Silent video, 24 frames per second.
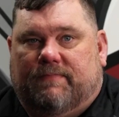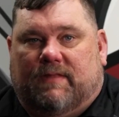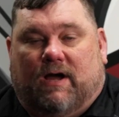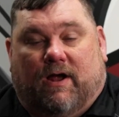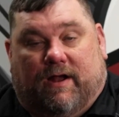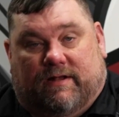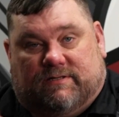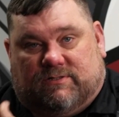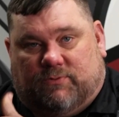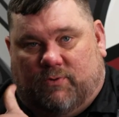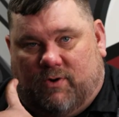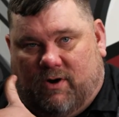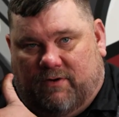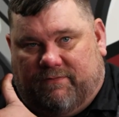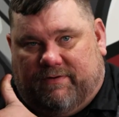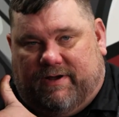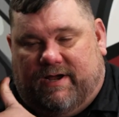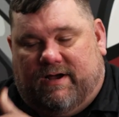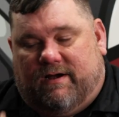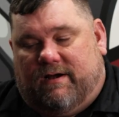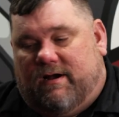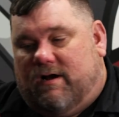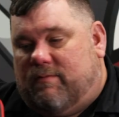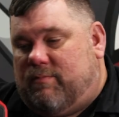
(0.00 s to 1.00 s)
right, so we're over
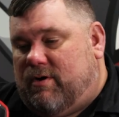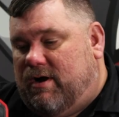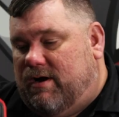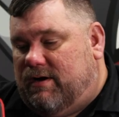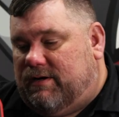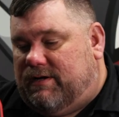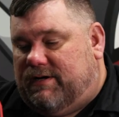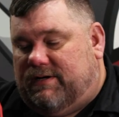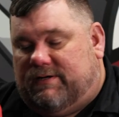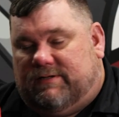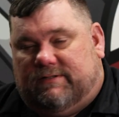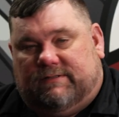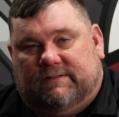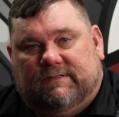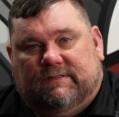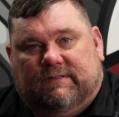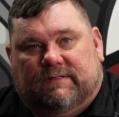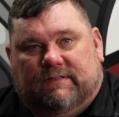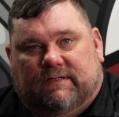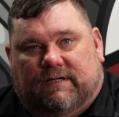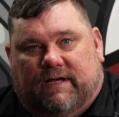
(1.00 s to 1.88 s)
here at our Bronco,